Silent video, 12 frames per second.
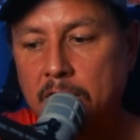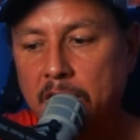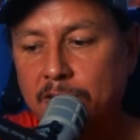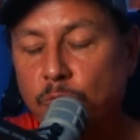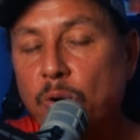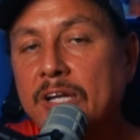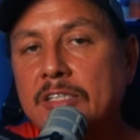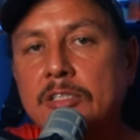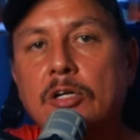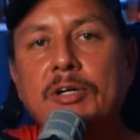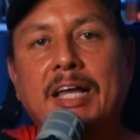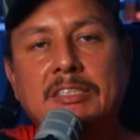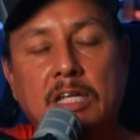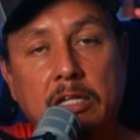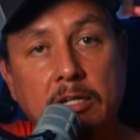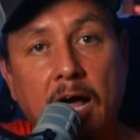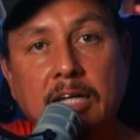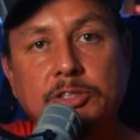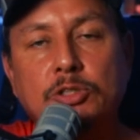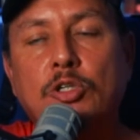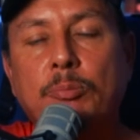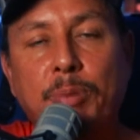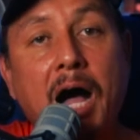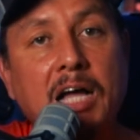of what is known as
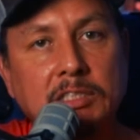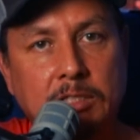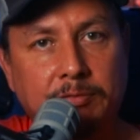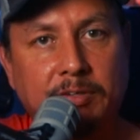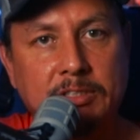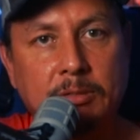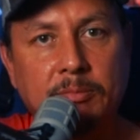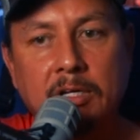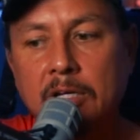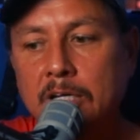logical positivism,